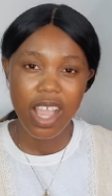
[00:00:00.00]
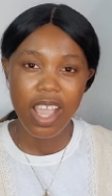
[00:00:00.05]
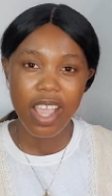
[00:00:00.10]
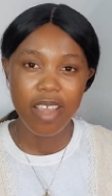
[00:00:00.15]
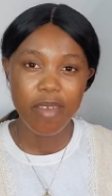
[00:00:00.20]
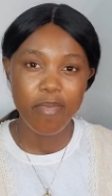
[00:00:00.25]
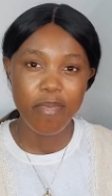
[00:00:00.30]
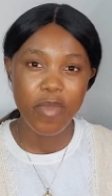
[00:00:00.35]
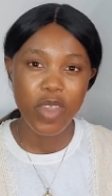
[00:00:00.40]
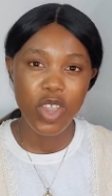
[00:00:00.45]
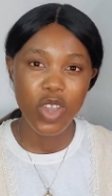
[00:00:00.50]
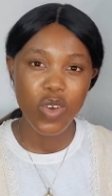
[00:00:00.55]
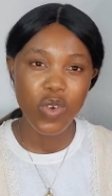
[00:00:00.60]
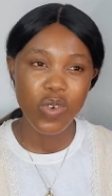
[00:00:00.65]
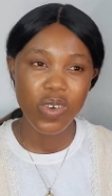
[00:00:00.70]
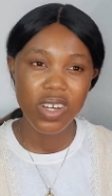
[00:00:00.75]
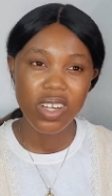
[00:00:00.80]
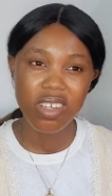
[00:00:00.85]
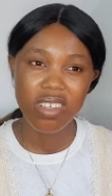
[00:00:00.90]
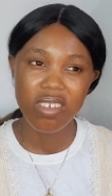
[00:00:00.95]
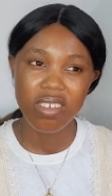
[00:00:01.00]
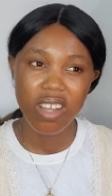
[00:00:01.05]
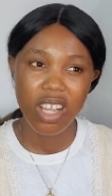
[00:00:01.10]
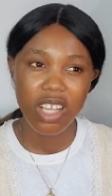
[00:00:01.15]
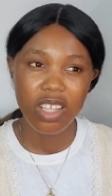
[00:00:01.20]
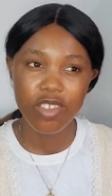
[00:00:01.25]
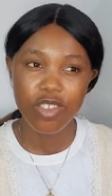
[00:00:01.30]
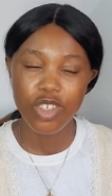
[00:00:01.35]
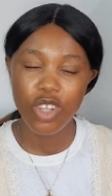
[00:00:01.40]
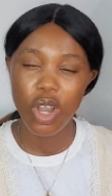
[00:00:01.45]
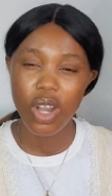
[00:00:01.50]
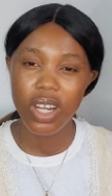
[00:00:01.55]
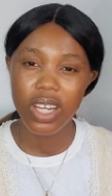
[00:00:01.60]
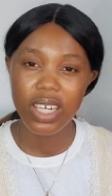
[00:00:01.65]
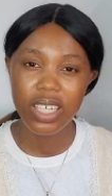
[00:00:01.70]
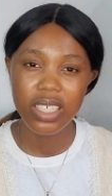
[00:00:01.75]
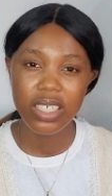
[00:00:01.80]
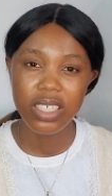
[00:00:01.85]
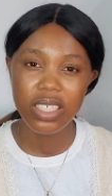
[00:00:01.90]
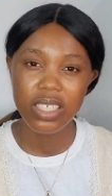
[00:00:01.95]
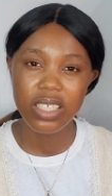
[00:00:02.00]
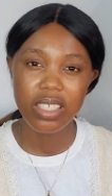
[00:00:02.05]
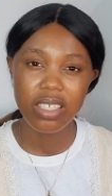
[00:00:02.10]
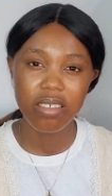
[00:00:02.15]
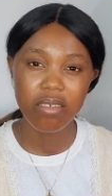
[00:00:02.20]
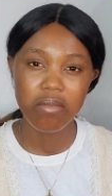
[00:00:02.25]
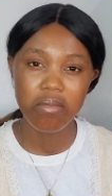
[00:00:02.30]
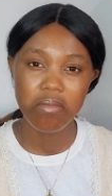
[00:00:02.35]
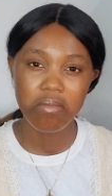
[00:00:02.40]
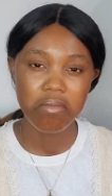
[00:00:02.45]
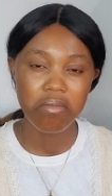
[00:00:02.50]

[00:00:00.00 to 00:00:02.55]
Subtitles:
and milk and chocolates